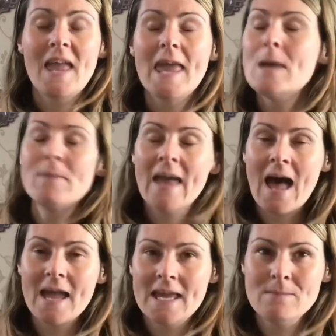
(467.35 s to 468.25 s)
Hear me
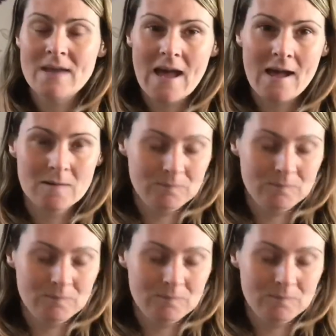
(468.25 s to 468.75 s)
out, hear me out.